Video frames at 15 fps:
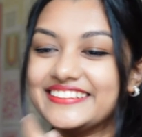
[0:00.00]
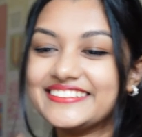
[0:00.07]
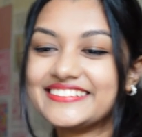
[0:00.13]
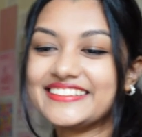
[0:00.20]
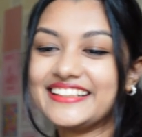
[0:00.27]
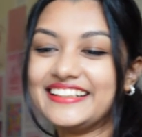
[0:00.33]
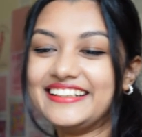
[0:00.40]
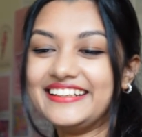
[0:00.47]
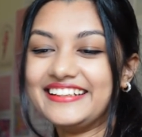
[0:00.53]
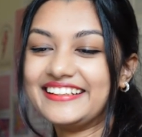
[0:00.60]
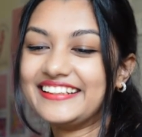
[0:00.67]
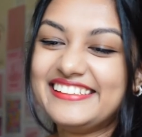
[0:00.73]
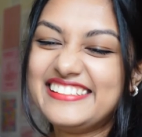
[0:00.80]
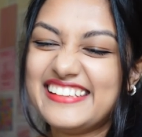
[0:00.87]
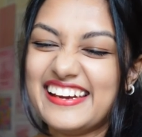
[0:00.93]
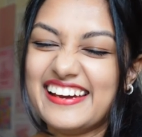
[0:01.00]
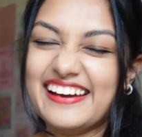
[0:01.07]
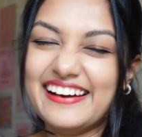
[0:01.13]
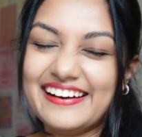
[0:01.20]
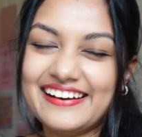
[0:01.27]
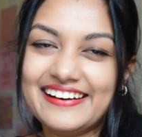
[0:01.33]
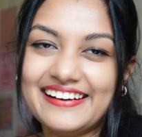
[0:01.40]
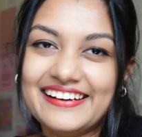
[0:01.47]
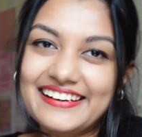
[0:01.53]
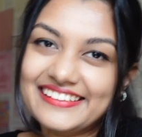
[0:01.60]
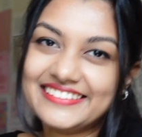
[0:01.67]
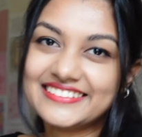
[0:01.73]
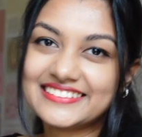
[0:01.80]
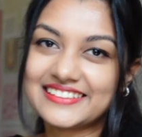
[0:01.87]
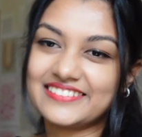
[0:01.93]
Like, yeah,
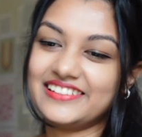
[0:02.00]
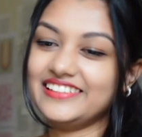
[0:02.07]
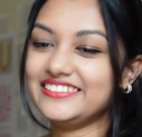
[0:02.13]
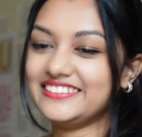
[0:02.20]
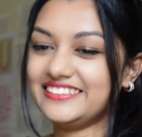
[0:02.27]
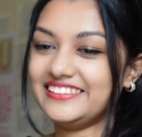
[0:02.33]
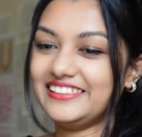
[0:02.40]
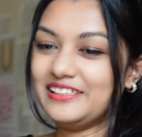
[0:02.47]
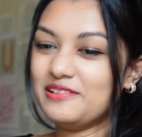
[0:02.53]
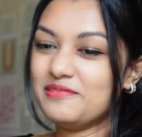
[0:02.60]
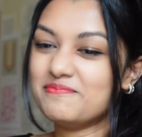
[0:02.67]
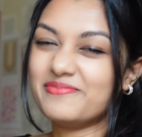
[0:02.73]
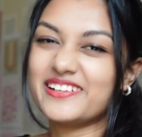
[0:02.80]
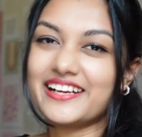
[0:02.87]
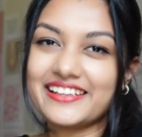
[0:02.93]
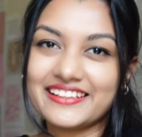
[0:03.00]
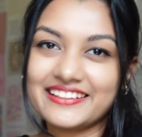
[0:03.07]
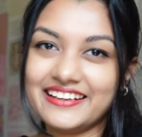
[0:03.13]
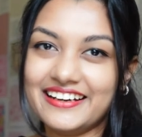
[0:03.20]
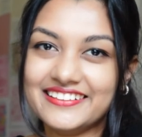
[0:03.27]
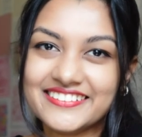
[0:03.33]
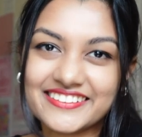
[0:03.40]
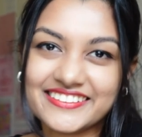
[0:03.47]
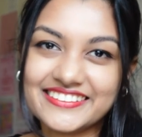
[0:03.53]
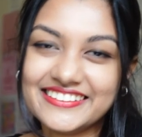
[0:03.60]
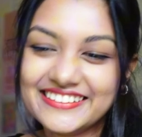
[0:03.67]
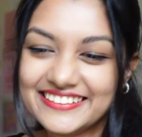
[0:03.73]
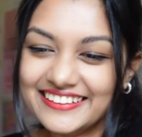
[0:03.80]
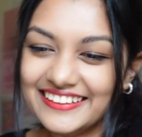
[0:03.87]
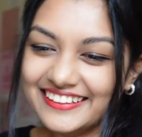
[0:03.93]
he's crazy, but I can handle
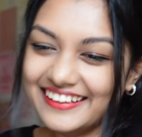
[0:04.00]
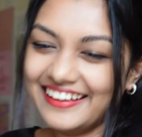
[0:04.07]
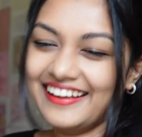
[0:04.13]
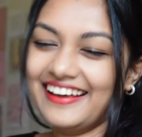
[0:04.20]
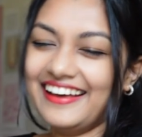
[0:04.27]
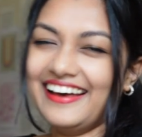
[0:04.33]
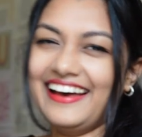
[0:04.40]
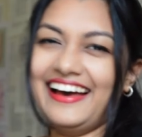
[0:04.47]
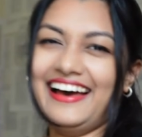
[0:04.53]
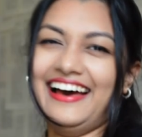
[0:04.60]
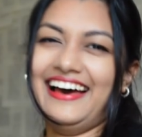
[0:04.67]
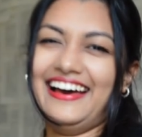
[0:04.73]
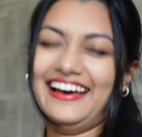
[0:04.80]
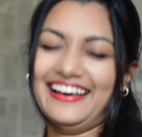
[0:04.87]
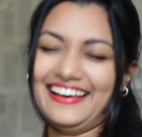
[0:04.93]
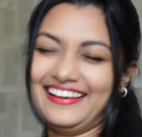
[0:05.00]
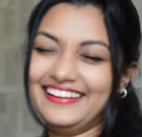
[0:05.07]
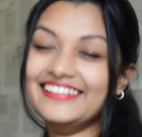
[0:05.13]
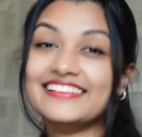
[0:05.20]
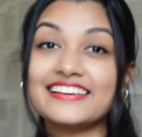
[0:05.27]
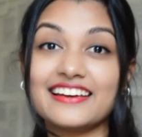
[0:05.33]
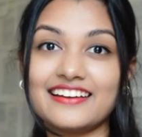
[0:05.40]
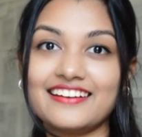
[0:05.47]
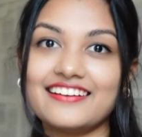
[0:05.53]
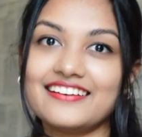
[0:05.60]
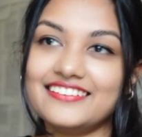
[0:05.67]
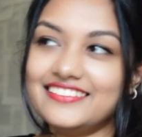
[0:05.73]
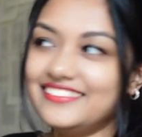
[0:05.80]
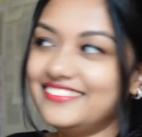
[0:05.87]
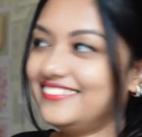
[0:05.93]
it. Can
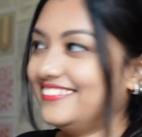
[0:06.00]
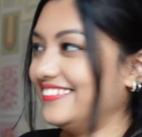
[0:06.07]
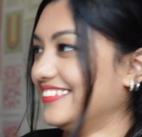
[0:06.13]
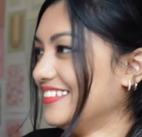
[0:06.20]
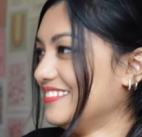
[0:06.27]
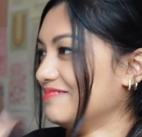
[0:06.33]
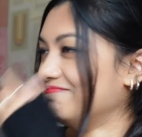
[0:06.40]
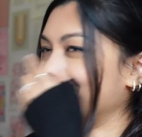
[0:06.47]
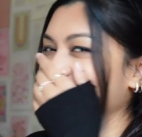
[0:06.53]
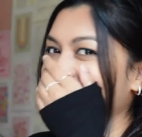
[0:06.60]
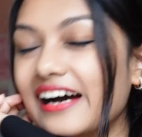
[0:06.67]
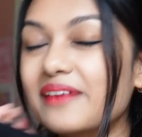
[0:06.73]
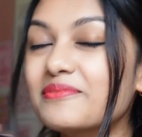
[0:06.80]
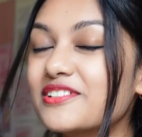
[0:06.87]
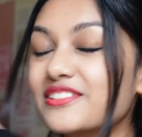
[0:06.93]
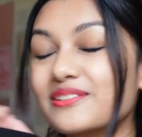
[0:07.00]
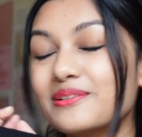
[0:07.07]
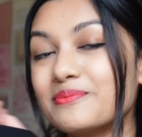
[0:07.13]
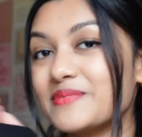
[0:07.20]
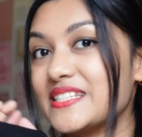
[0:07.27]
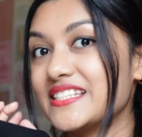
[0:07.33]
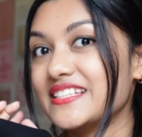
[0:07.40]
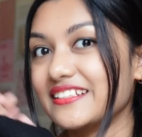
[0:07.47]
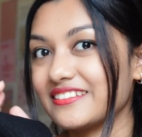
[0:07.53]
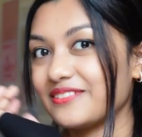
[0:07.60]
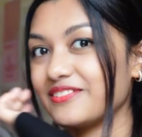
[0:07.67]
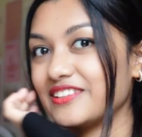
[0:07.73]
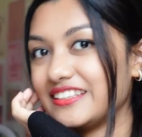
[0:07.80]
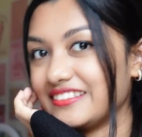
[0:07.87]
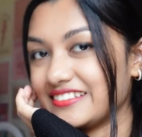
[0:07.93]
I? I'm just obsessed
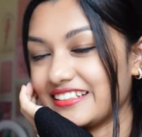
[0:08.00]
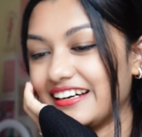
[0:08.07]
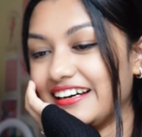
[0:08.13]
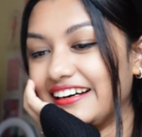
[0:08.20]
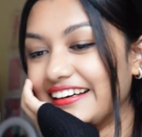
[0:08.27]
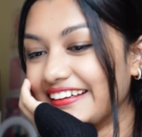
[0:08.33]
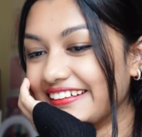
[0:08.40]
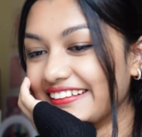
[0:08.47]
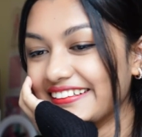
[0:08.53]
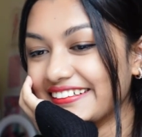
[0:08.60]
with this guy.